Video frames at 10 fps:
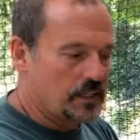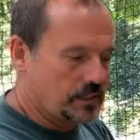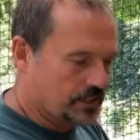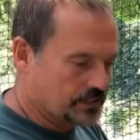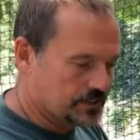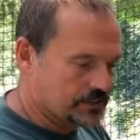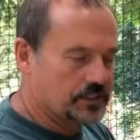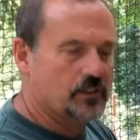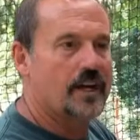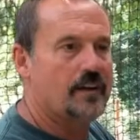and since they
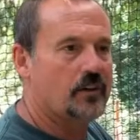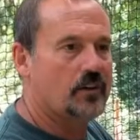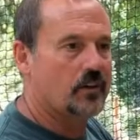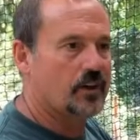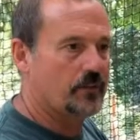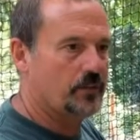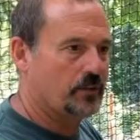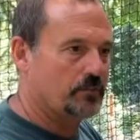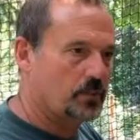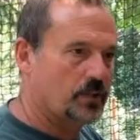don't have a whole lot of
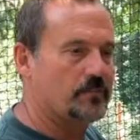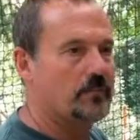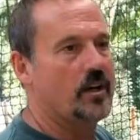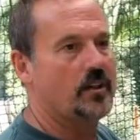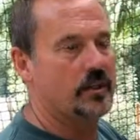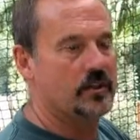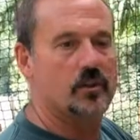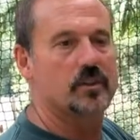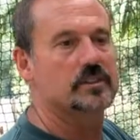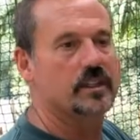root, put them on the
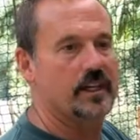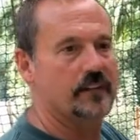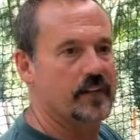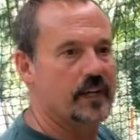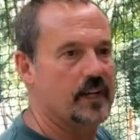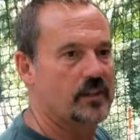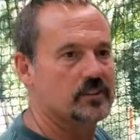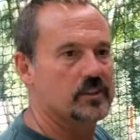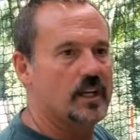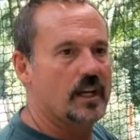north side of the house.